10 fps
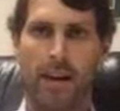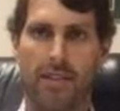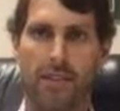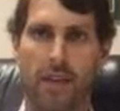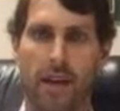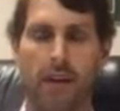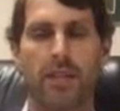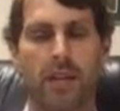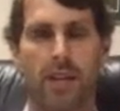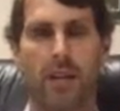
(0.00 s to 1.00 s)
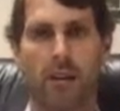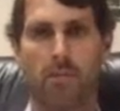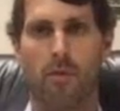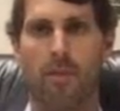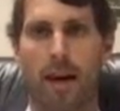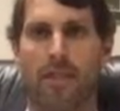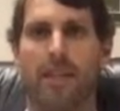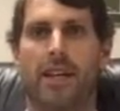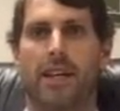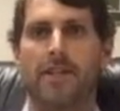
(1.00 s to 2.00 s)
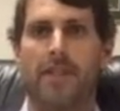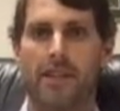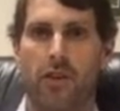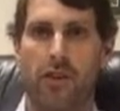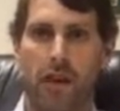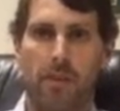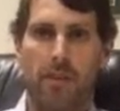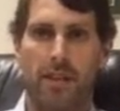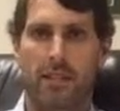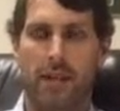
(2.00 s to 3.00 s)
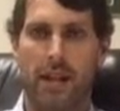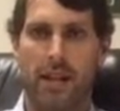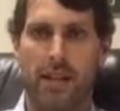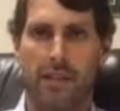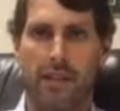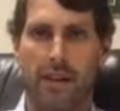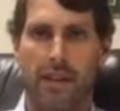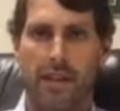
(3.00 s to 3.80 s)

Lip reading: This week I was going to talk more about the physical therapy experience